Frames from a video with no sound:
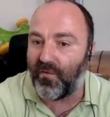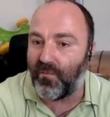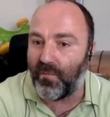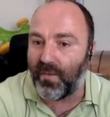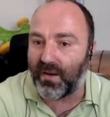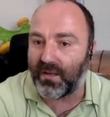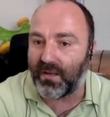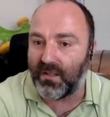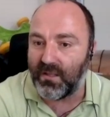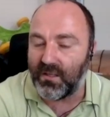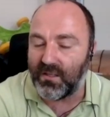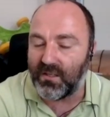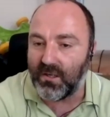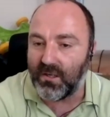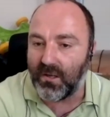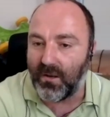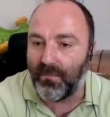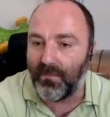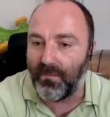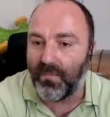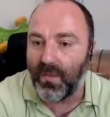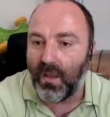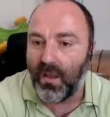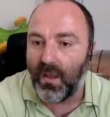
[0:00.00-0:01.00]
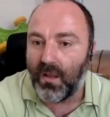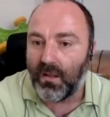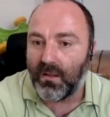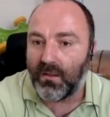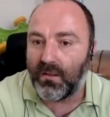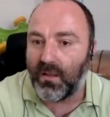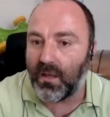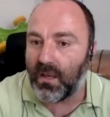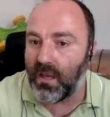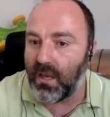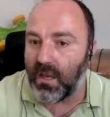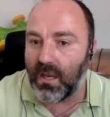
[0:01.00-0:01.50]
magnesium,
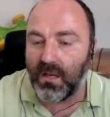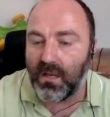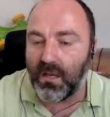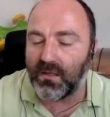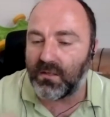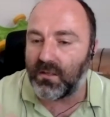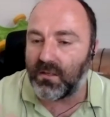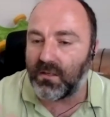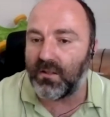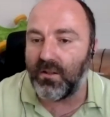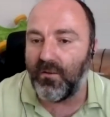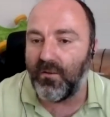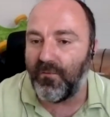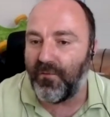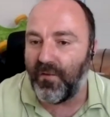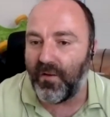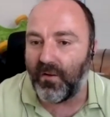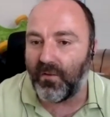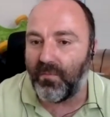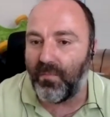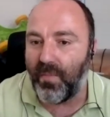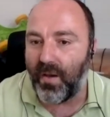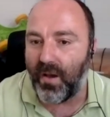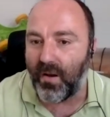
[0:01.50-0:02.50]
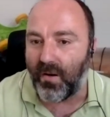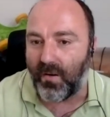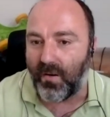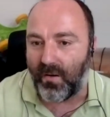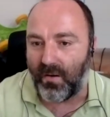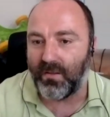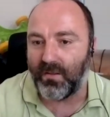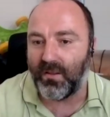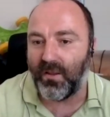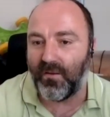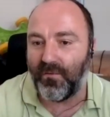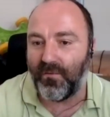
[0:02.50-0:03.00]
they instantly felt better.
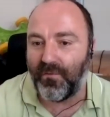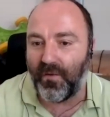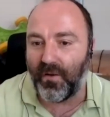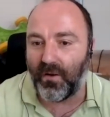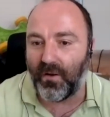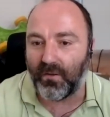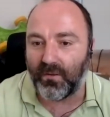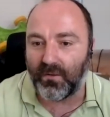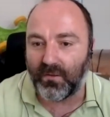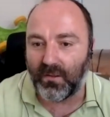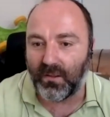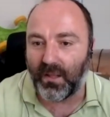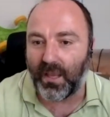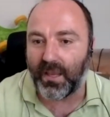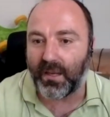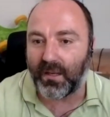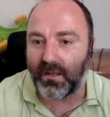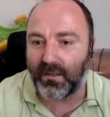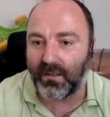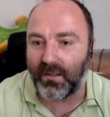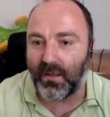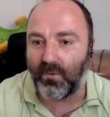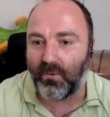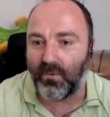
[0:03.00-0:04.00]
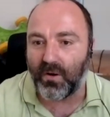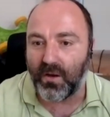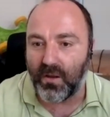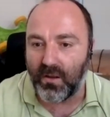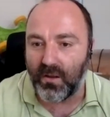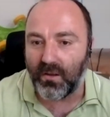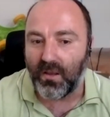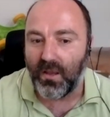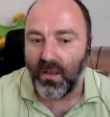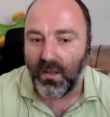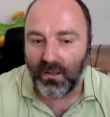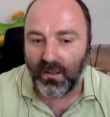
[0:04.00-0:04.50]
They felt like they
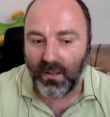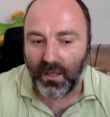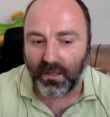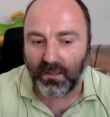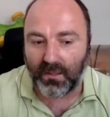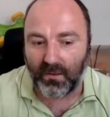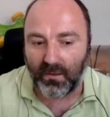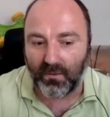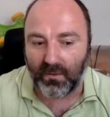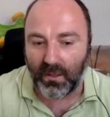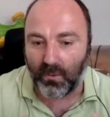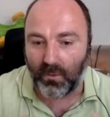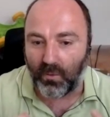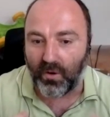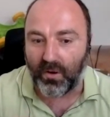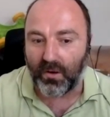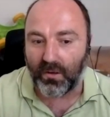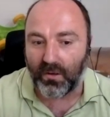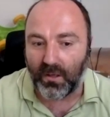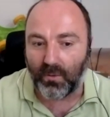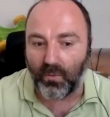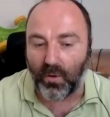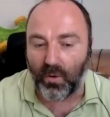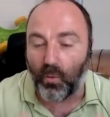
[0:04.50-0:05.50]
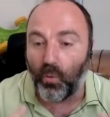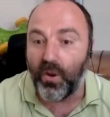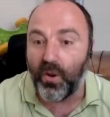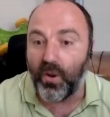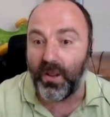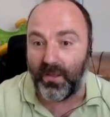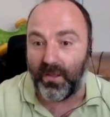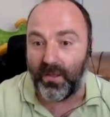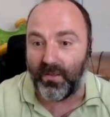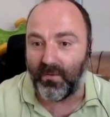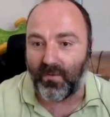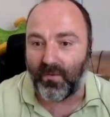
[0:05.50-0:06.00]
were with
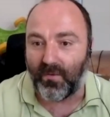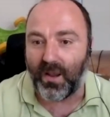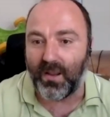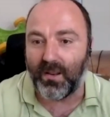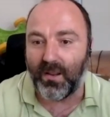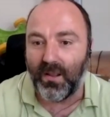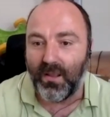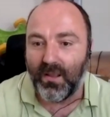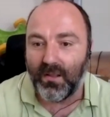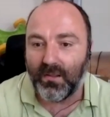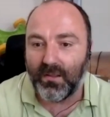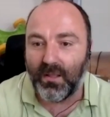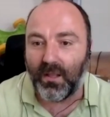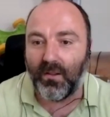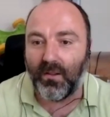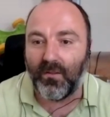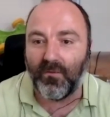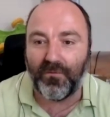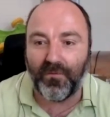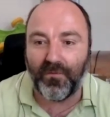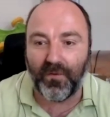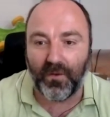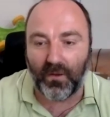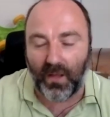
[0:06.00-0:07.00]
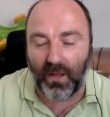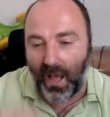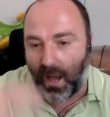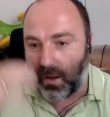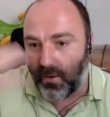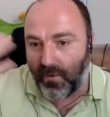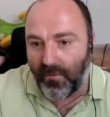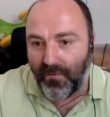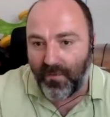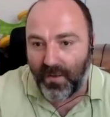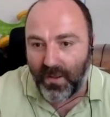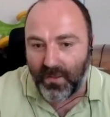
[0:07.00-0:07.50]
it, right? They didn't feel out
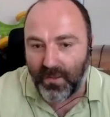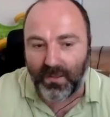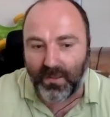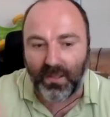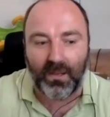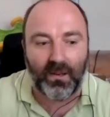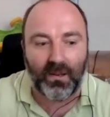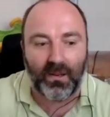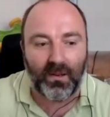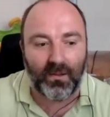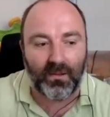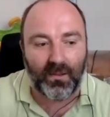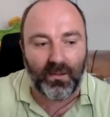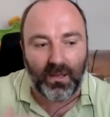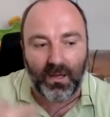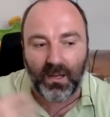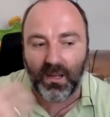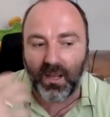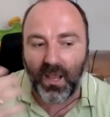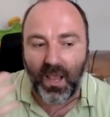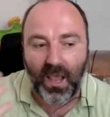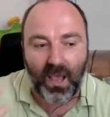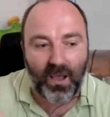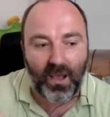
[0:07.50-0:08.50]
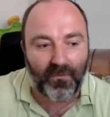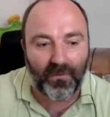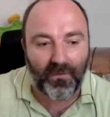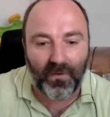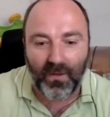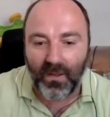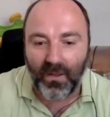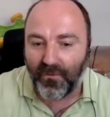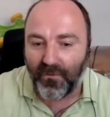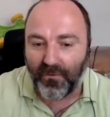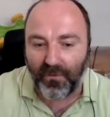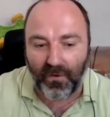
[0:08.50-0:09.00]
of it. They didn't have
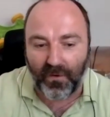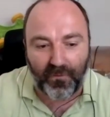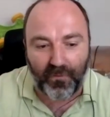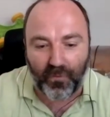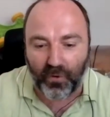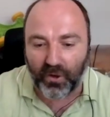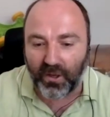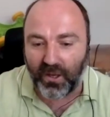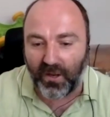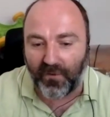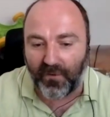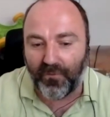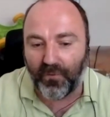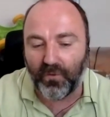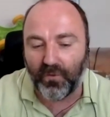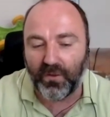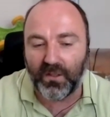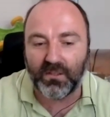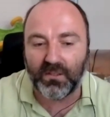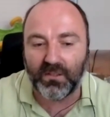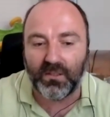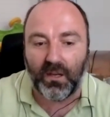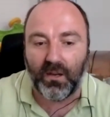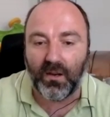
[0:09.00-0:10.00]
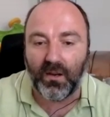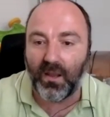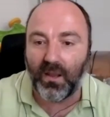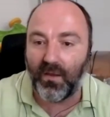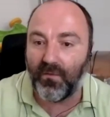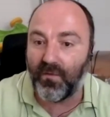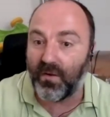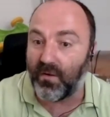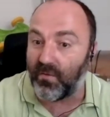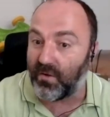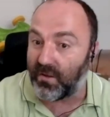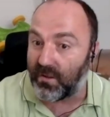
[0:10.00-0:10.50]
forgetfulness. They didn't
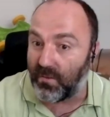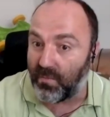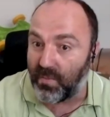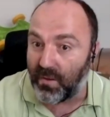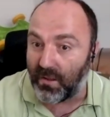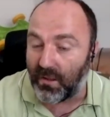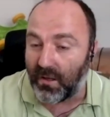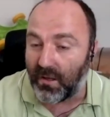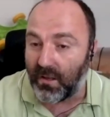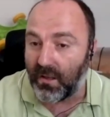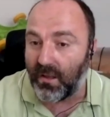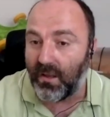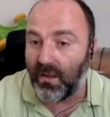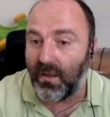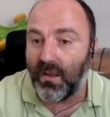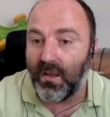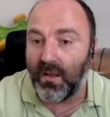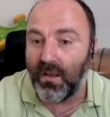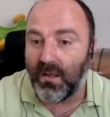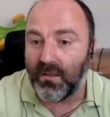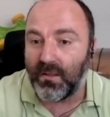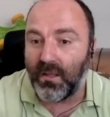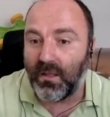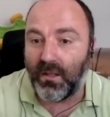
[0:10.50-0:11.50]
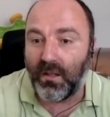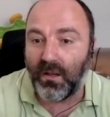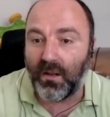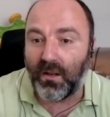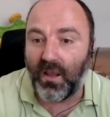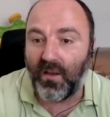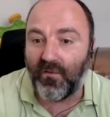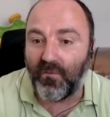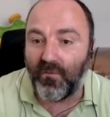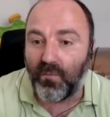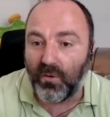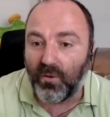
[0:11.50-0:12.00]
have irritability. They didn't
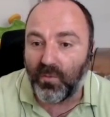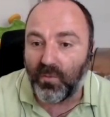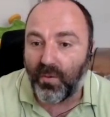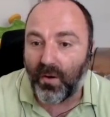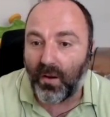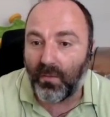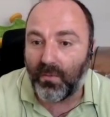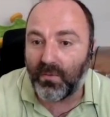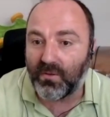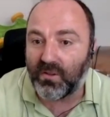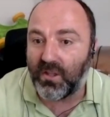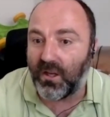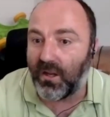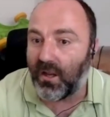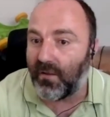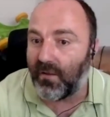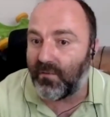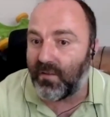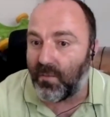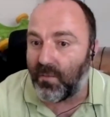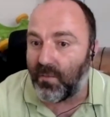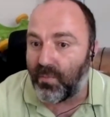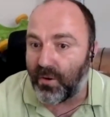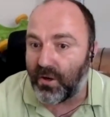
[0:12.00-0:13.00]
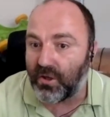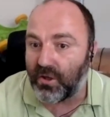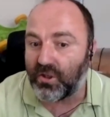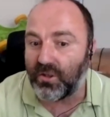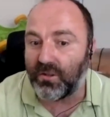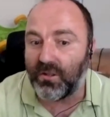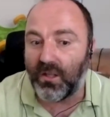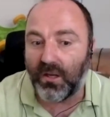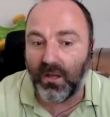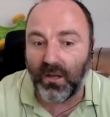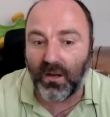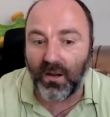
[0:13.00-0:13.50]
have mood problems. They didn't have
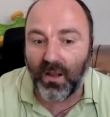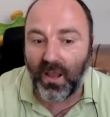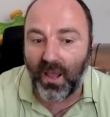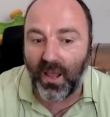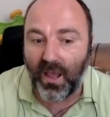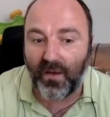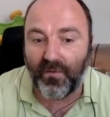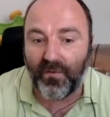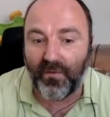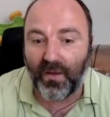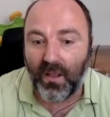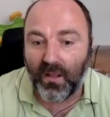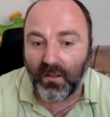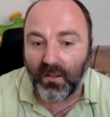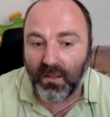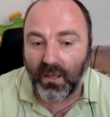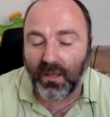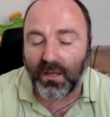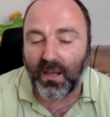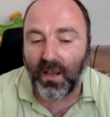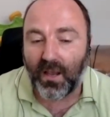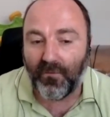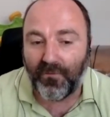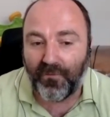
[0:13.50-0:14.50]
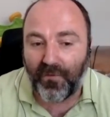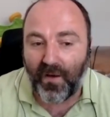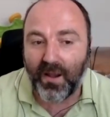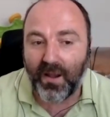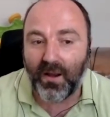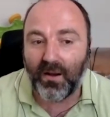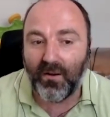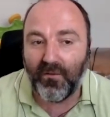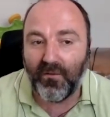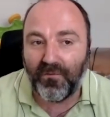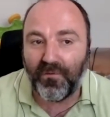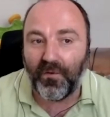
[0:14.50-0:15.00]
depression. They
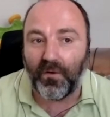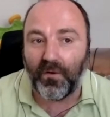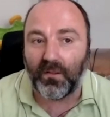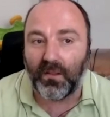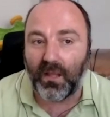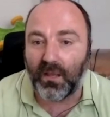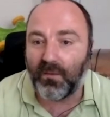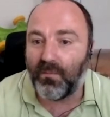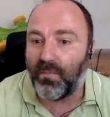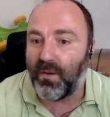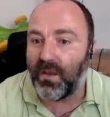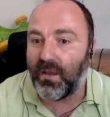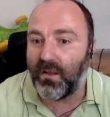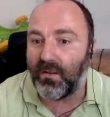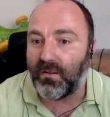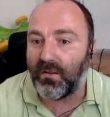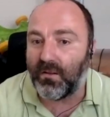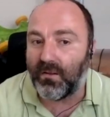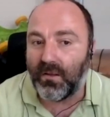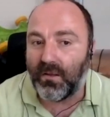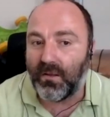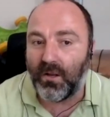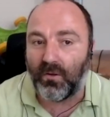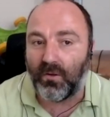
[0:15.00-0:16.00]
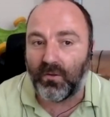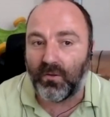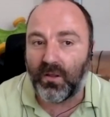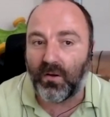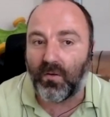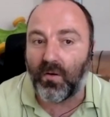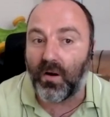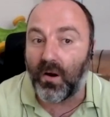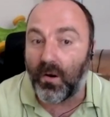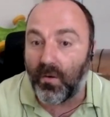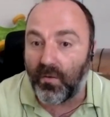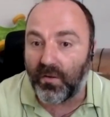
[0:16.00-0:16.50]
finally felt like being,
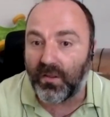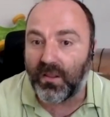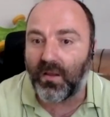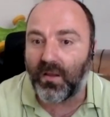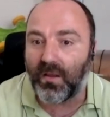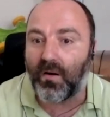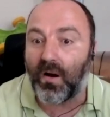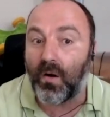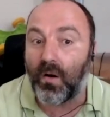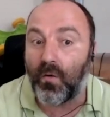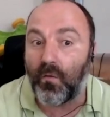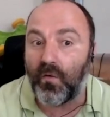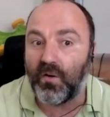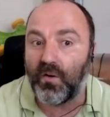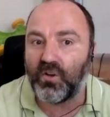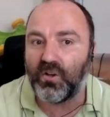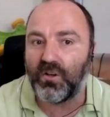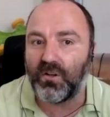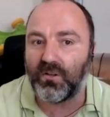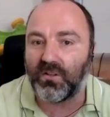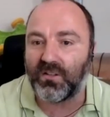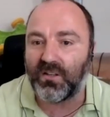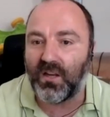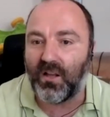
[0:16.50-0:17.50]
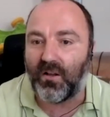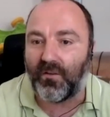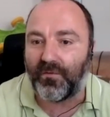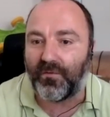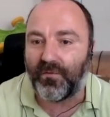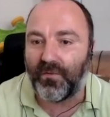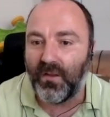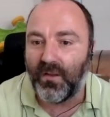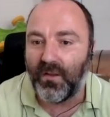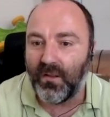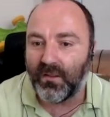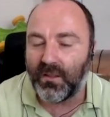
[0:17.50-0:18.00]
their original self,
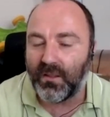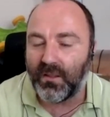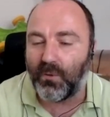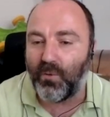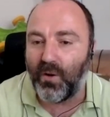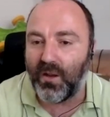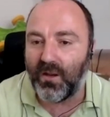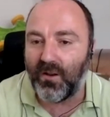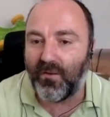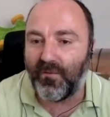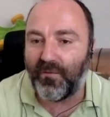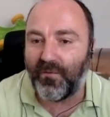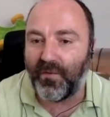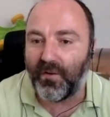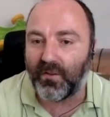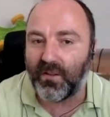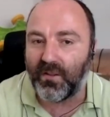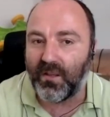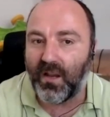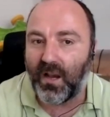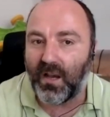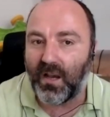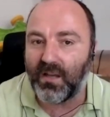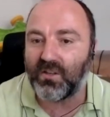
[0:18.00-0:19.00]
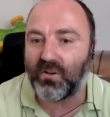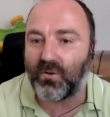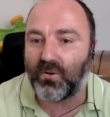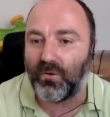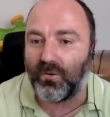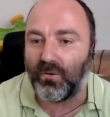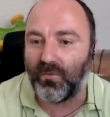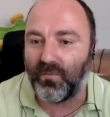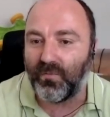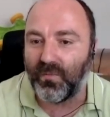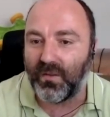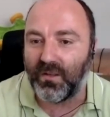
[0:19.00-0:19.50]
the way they felt in high
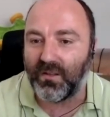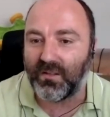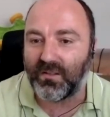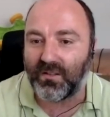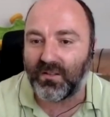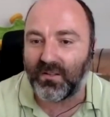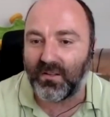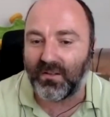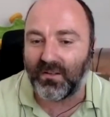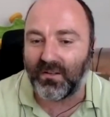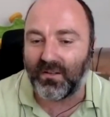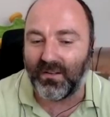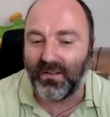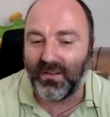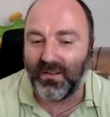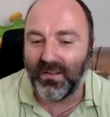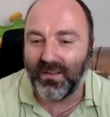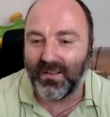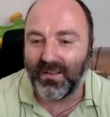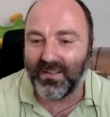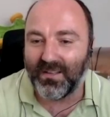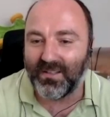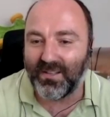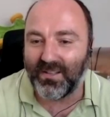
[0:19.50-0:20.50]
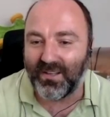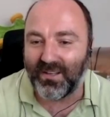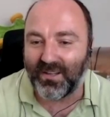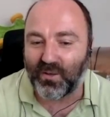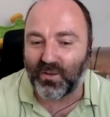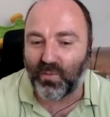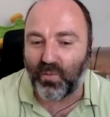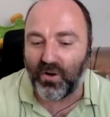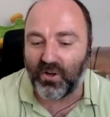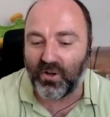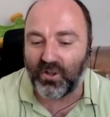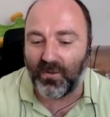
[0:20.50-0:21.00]
school is the
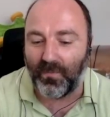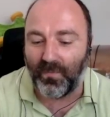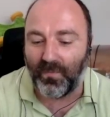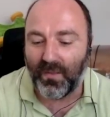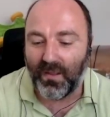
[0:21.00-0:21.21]
expression.